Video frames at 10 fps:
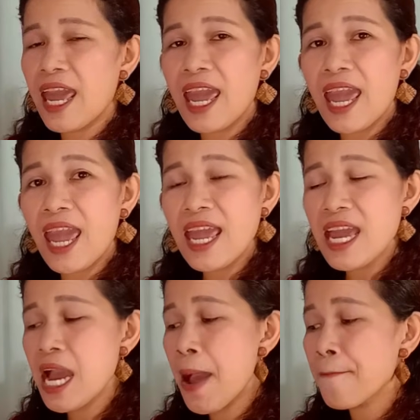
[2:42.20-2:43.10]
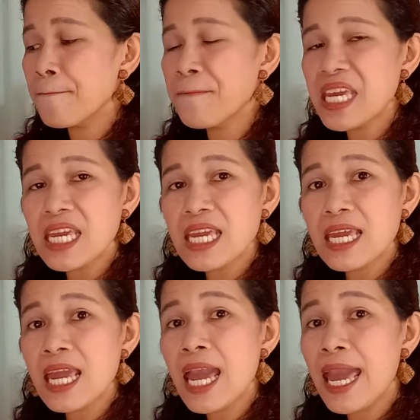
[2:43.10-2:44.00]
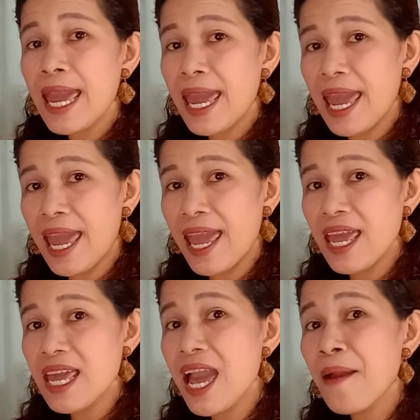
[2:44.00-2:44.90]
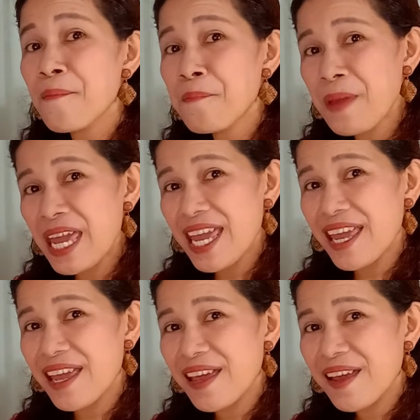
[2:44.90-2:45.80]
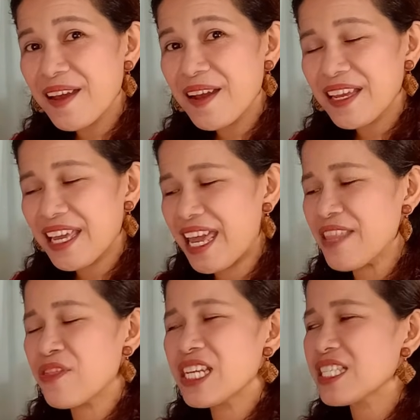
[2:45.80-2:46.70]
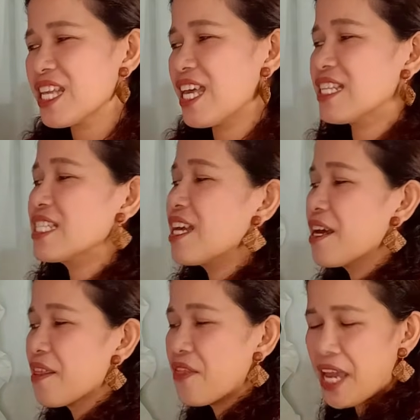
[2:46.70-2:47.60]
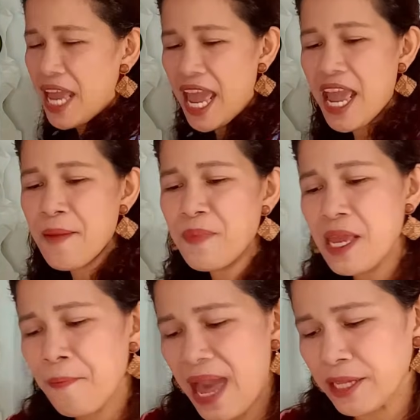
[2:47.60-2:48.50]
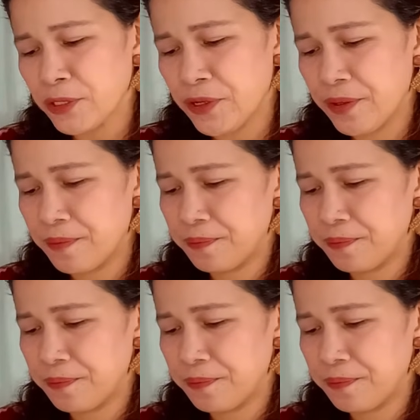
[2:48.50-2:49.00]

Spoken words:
A, B, A, B. Okay, this is the A, B pattern.